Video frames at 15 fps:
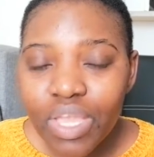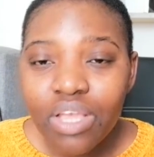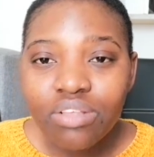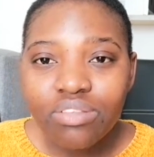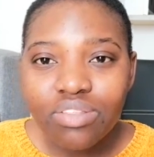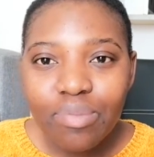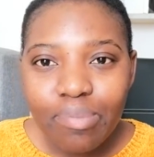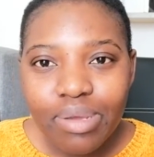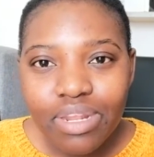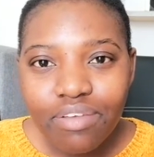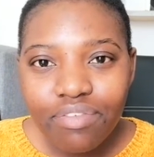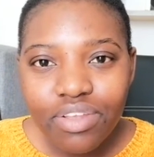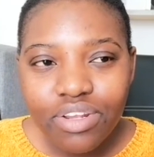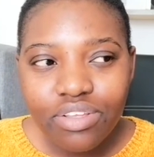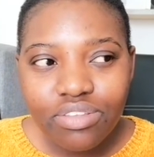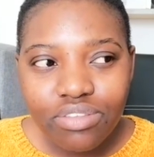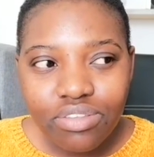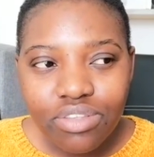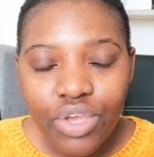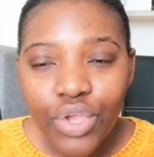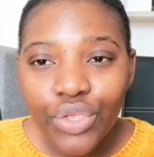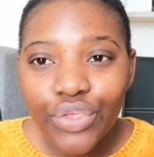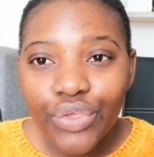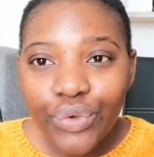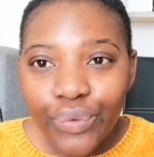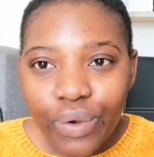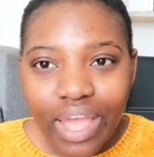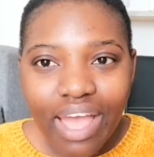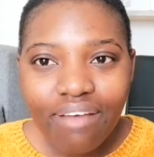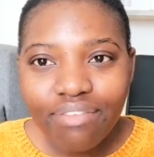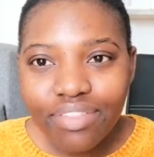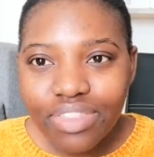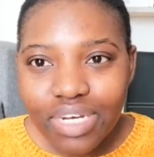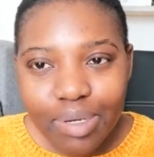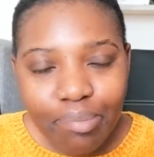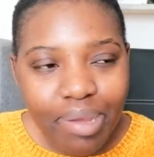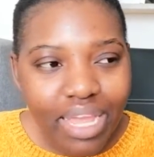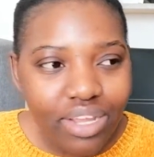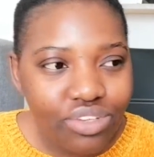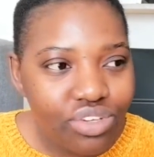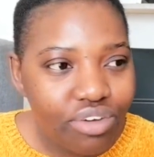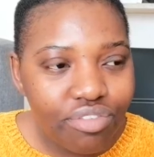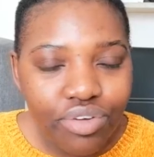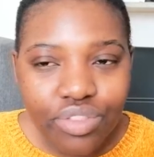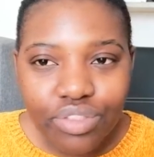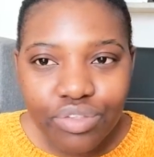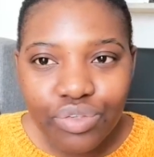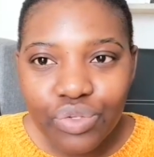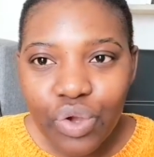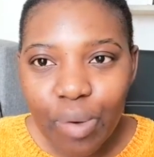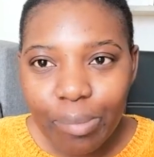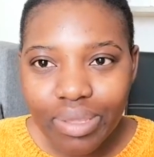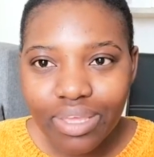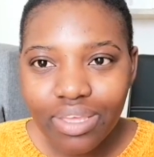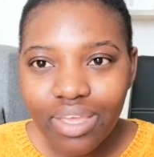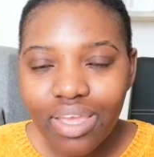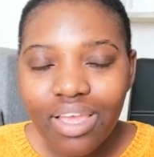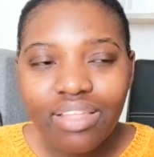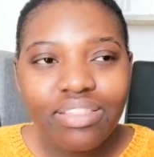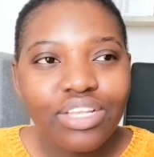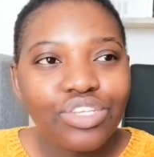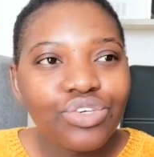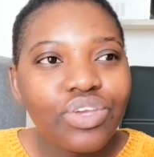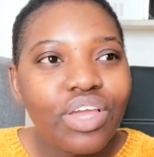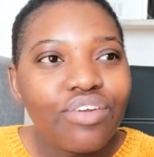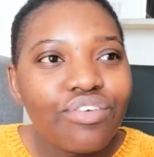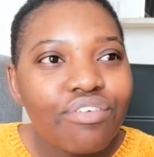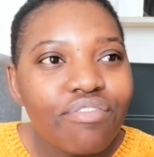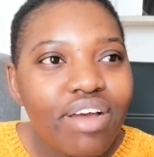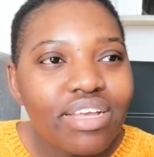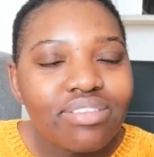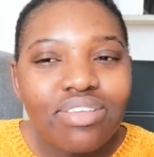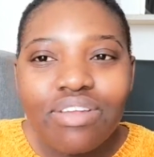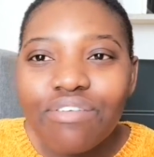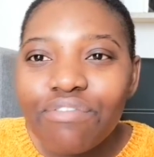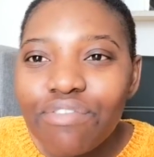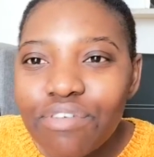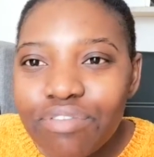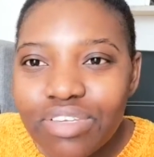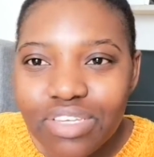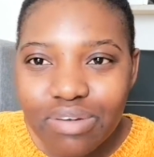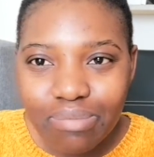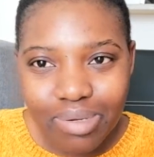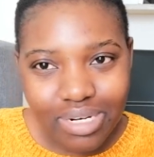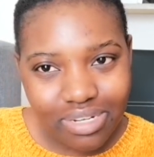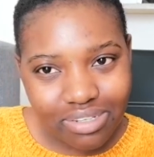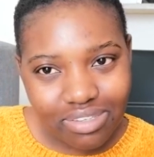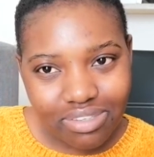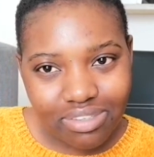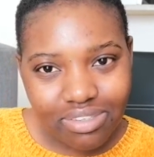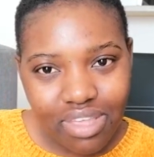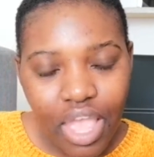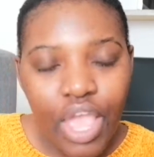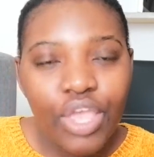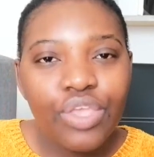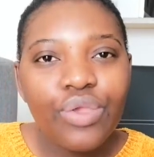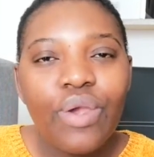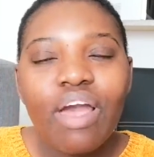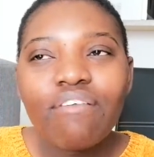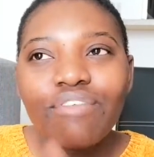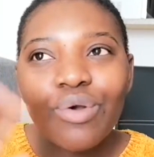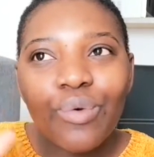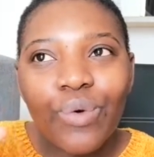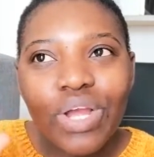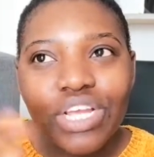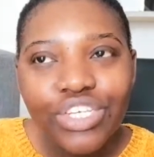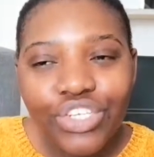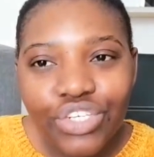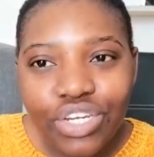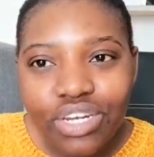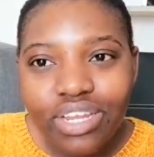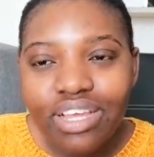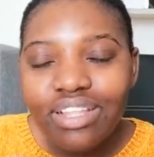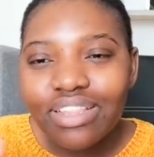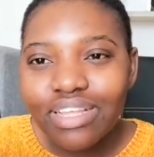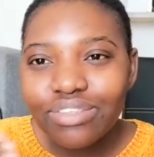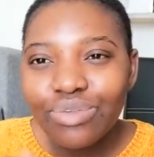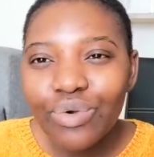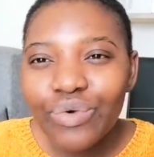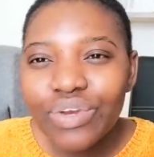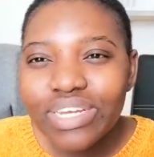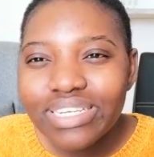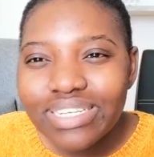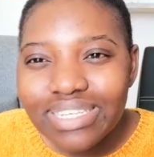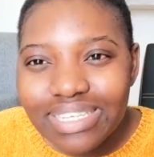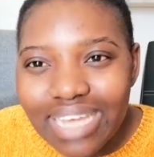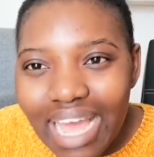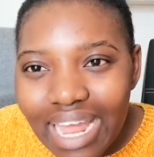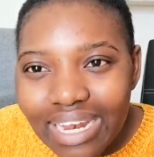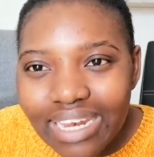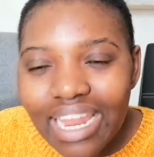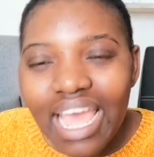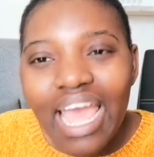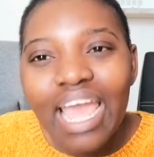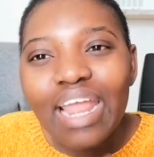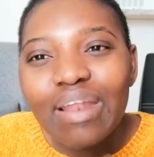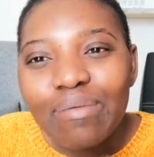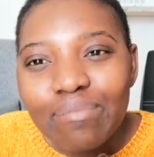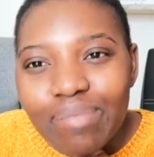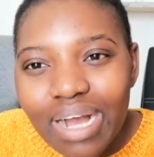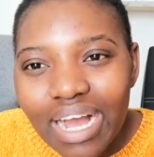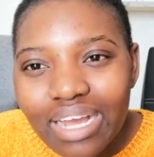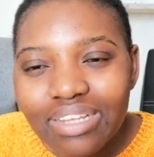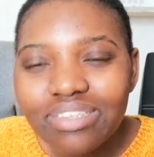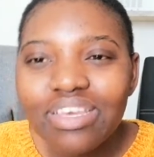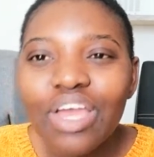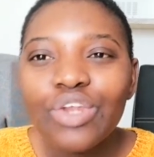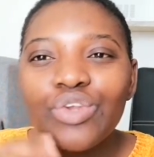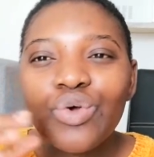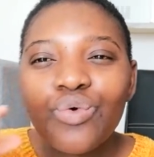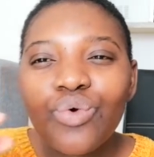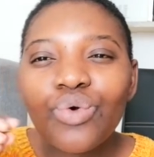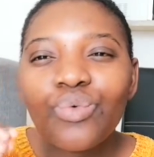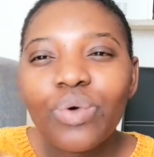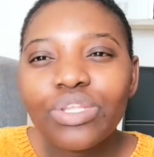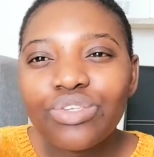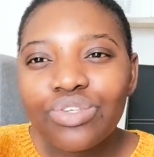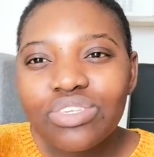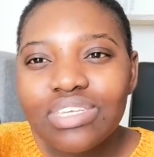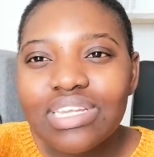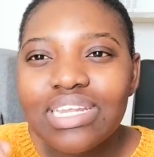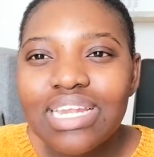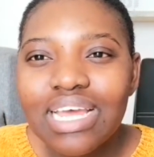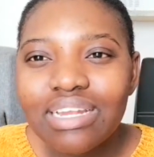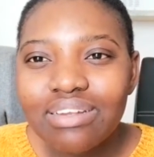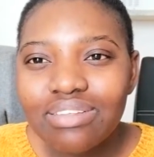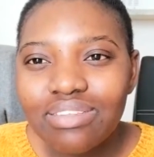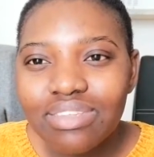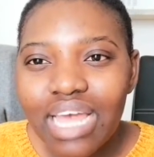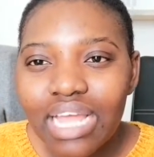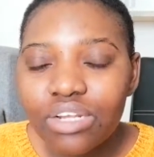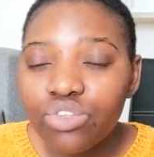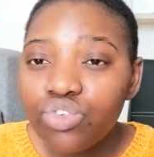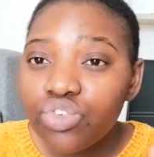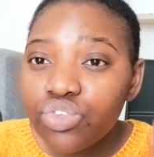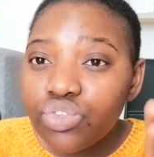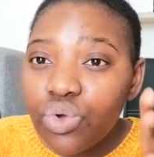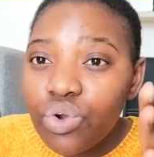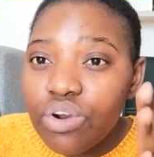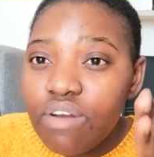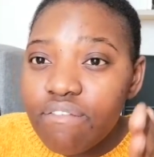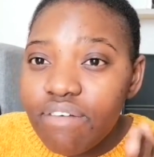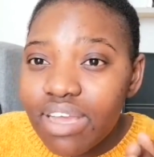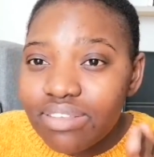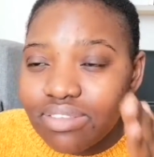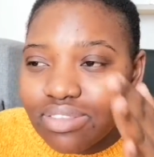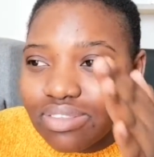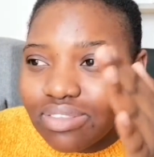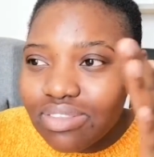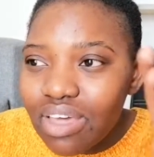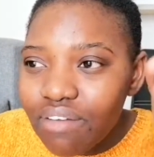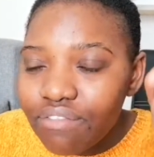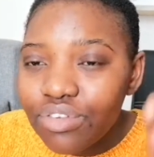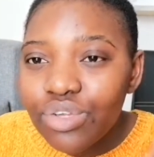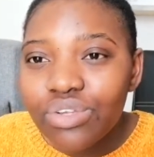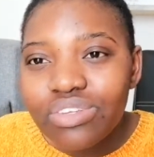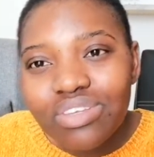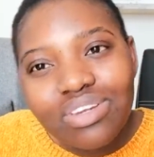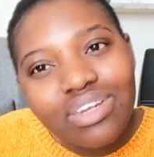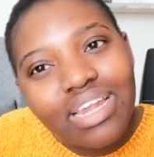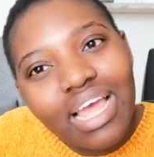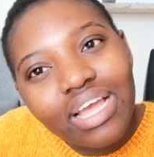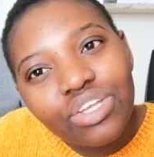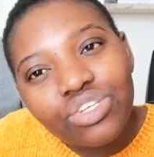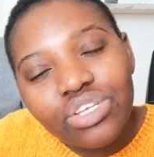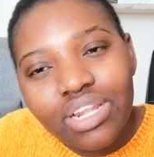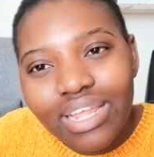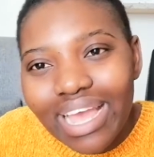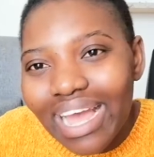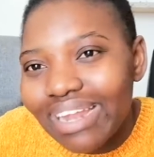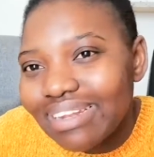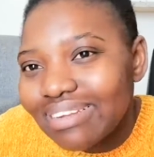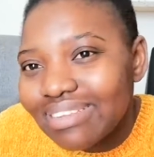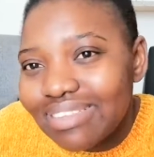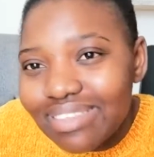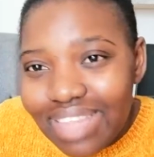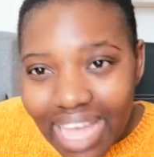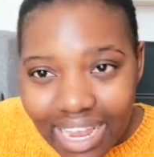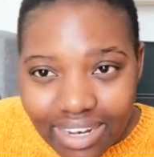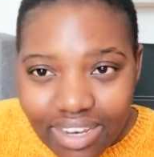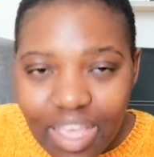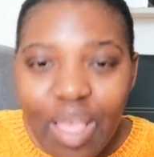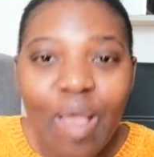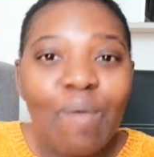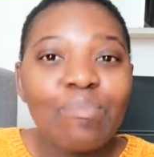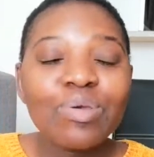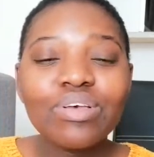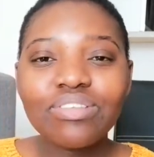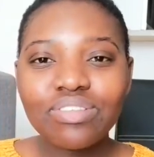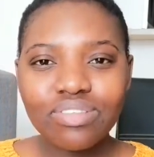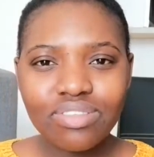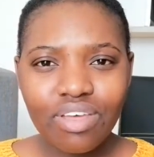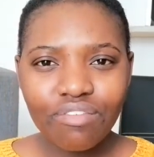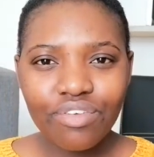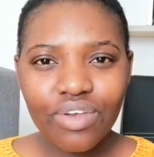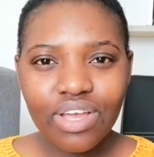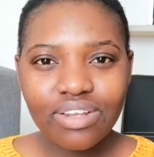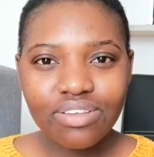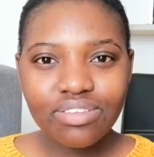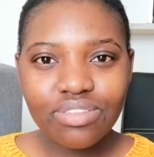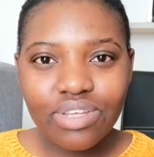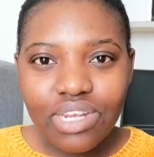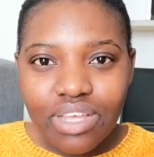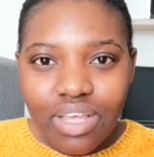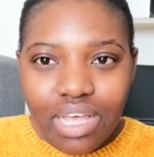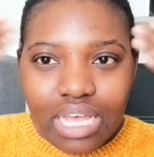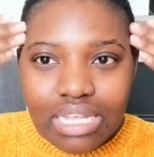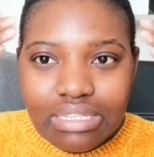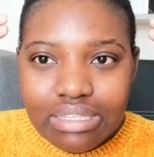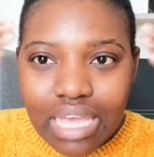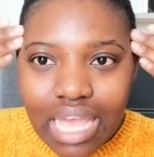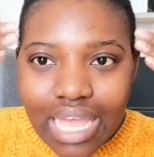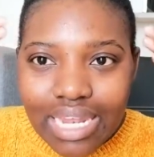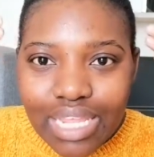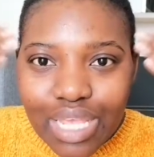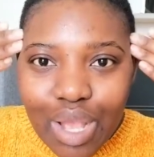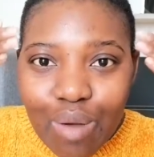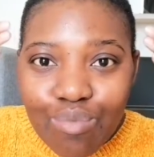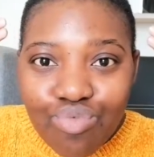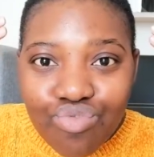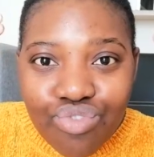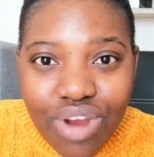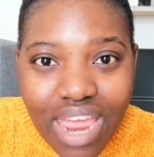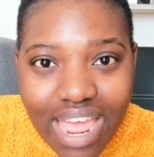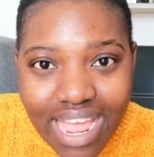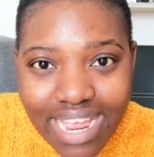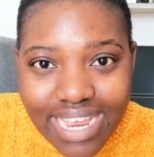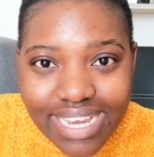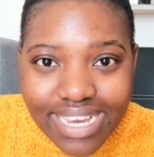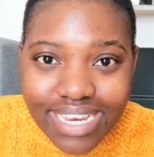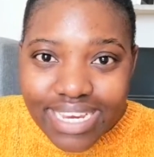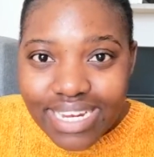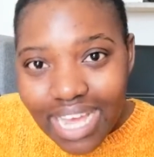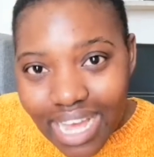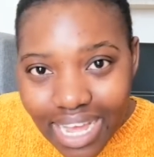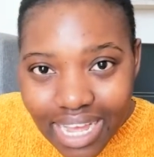So the benefit is you have a 3-pager for this topic that you can revise in 15 minutes. You have a question that's already done and marked, and you wrote what you didn't understand. So just go revise the stuff you didn't actually understand, because the stuff you understood, it's in your brain.